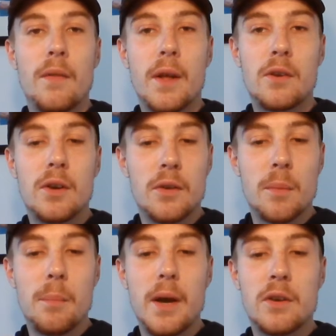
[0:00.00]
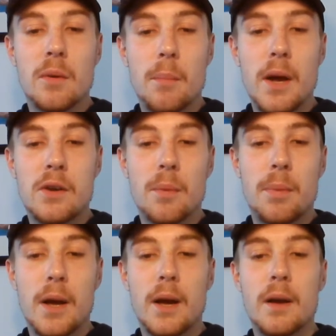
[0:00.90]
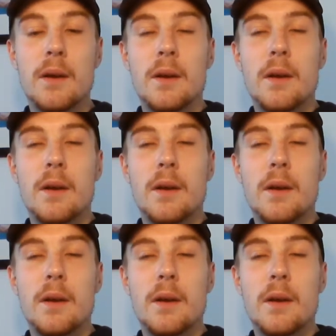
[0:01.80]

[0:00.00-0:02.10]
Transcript: then she is a major player.